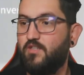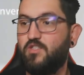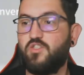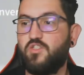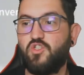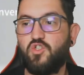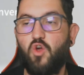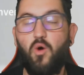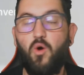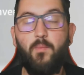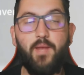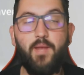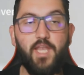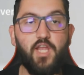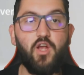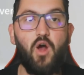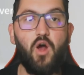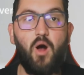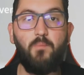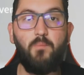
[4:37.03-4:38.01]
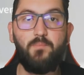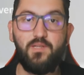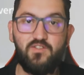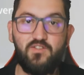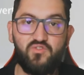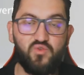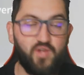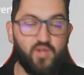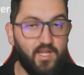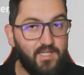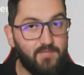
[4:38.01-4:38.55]
so many copies
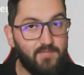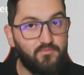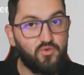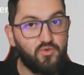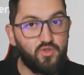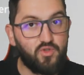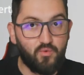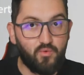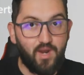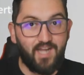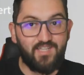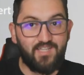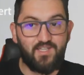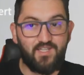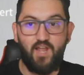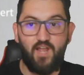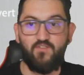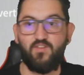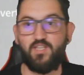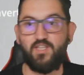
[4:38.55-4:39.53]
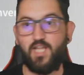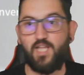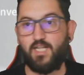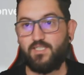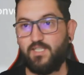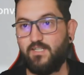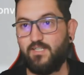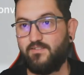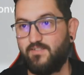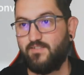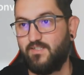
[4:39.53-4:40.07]
to get them to the right level that
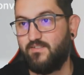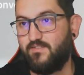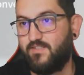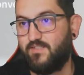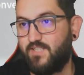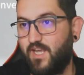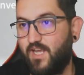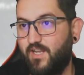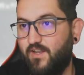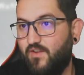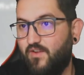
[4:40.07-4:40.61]
it's insane.